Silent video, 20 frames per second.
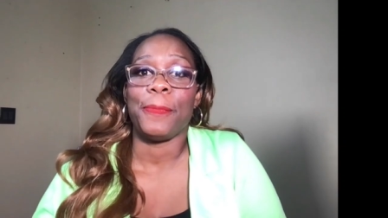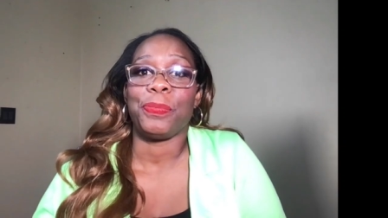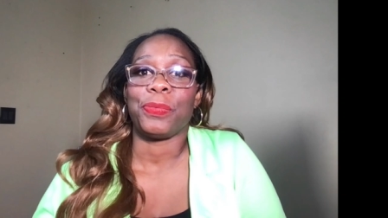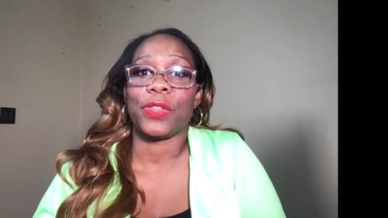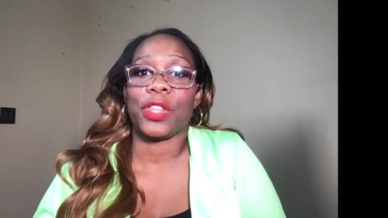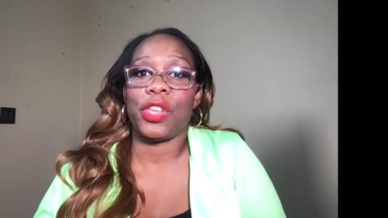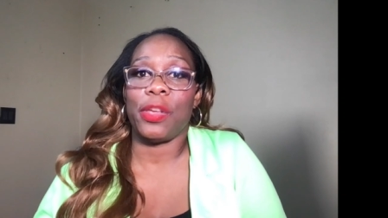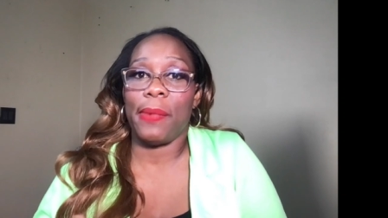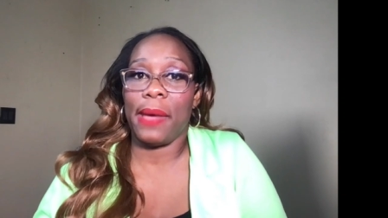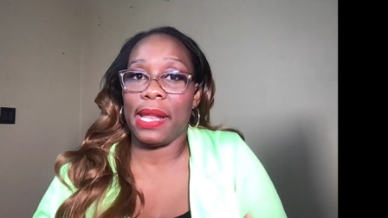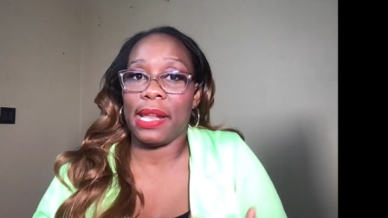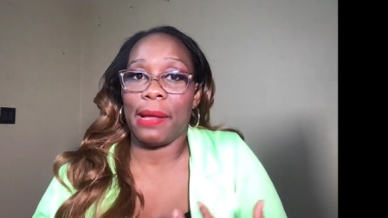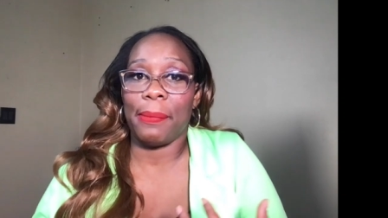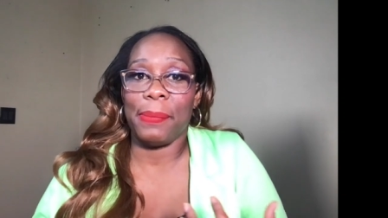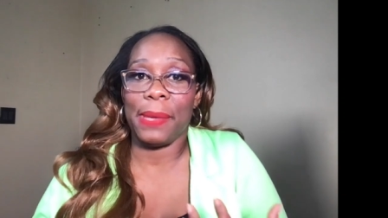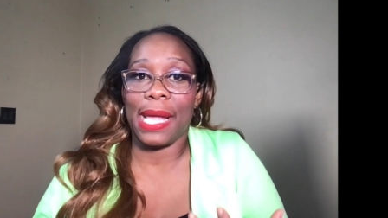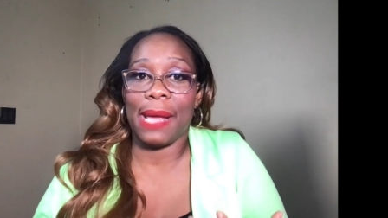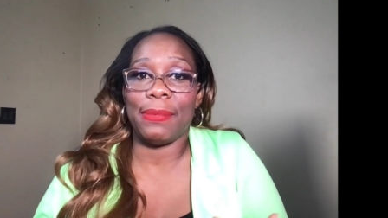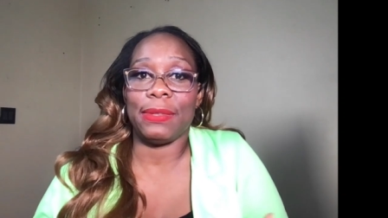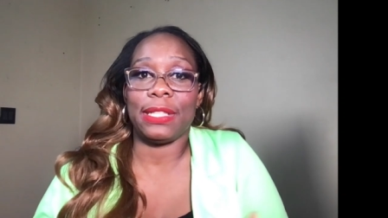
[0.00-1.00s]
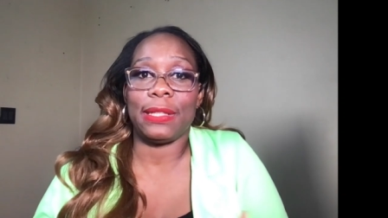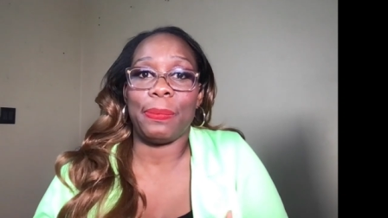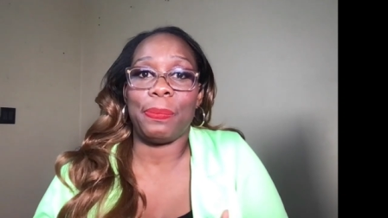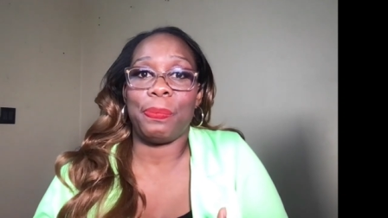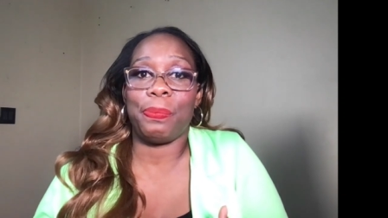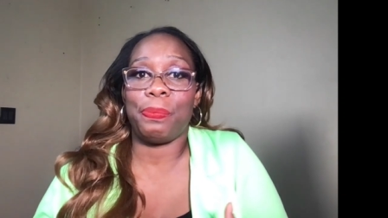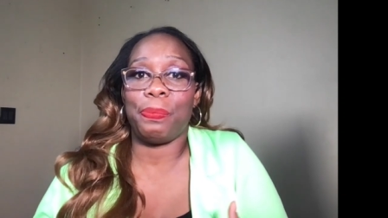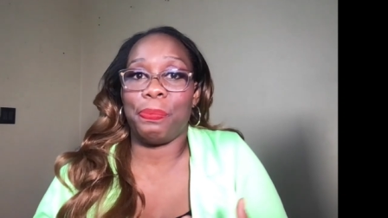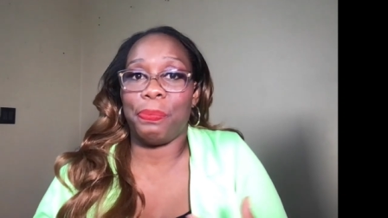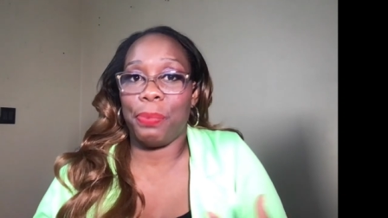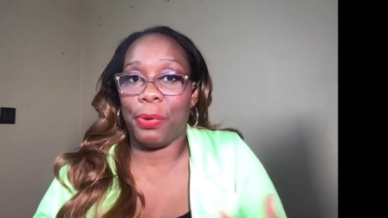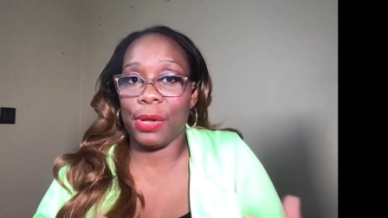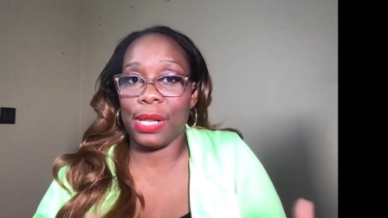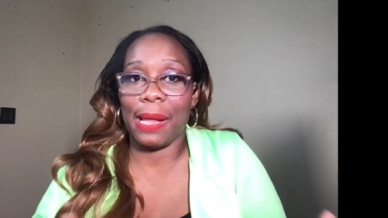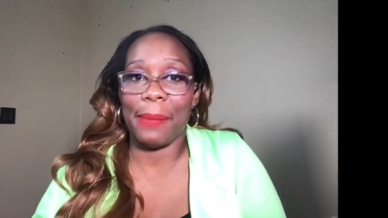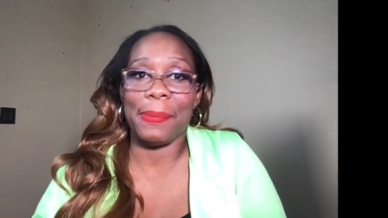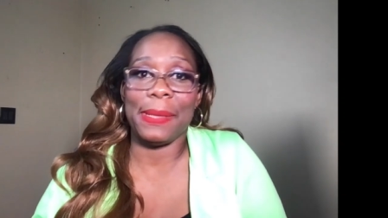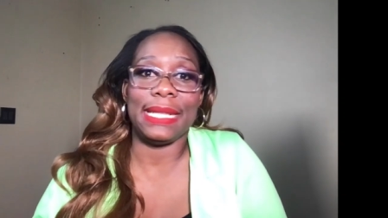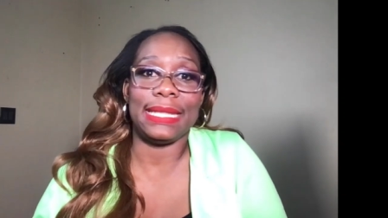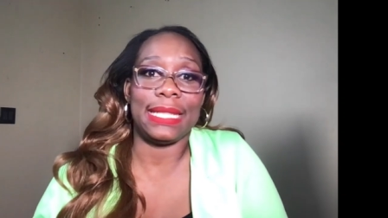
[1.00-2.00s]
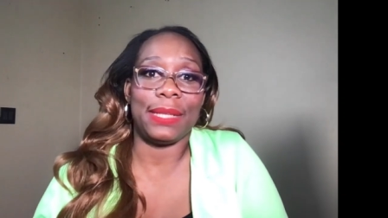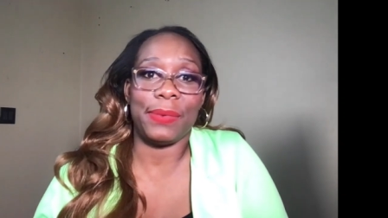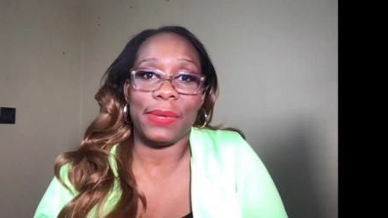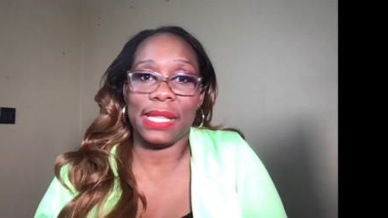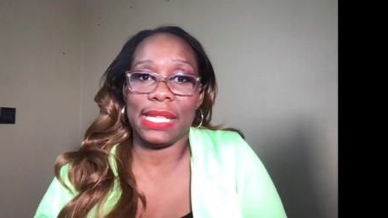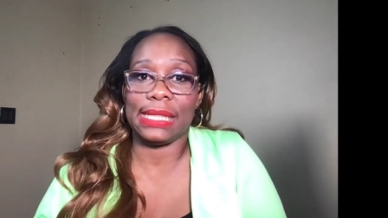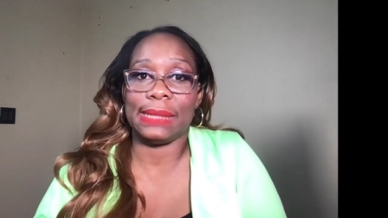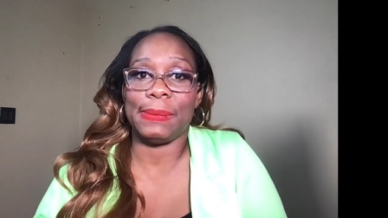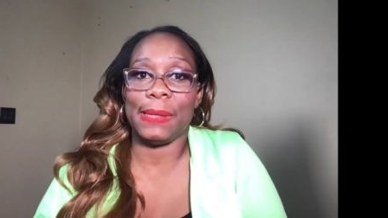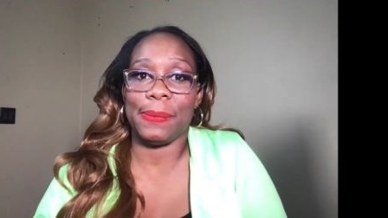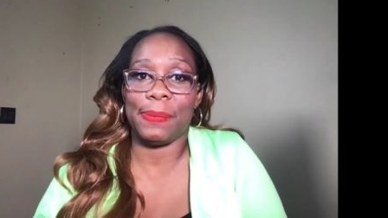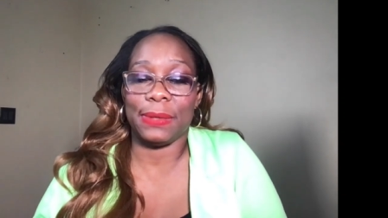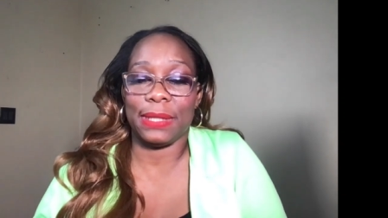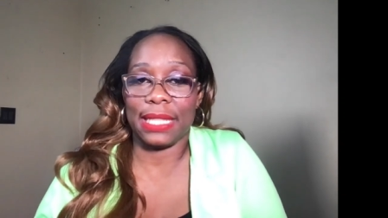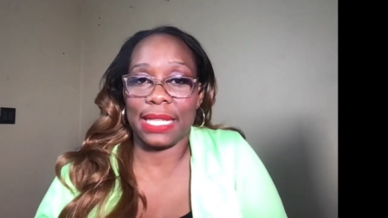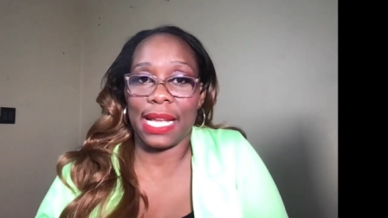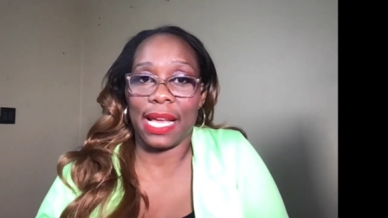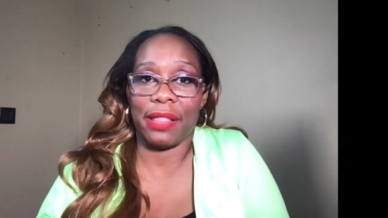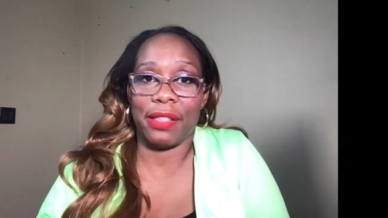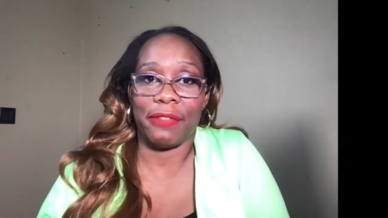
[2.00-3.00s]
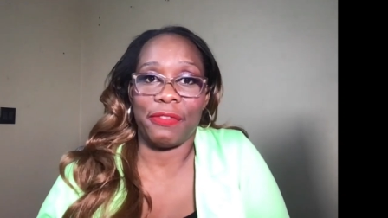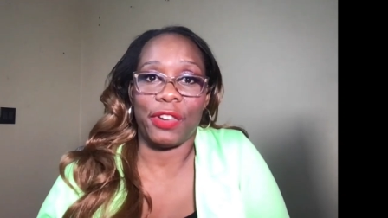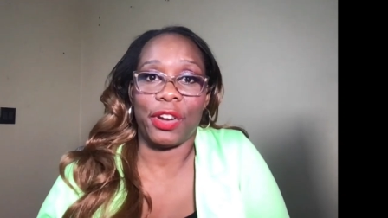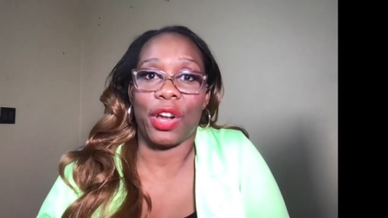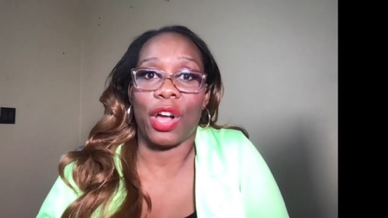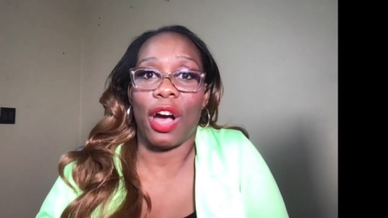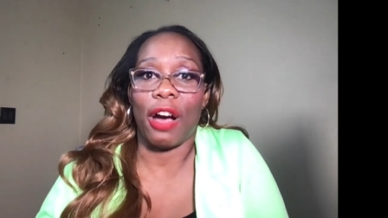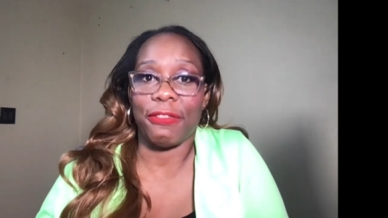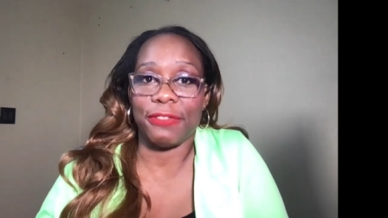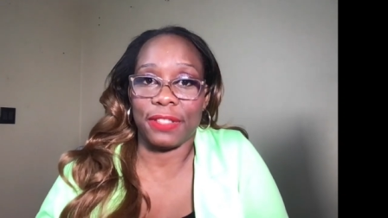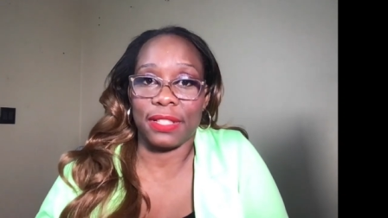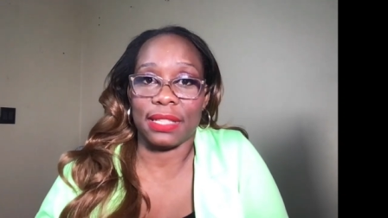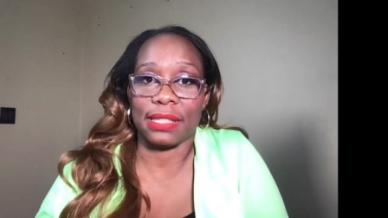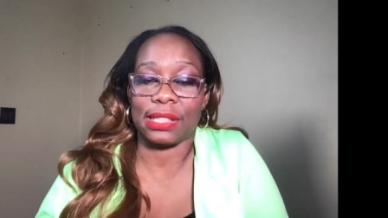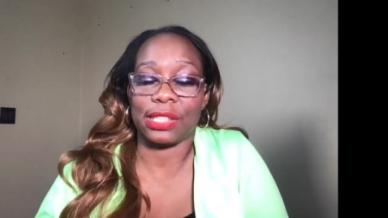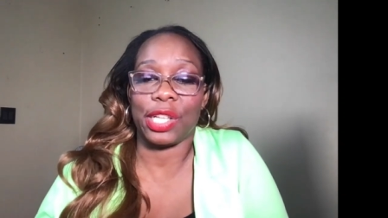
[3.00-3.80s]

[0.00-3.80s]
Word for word: you may not be able to pull a meeting with these people together very often.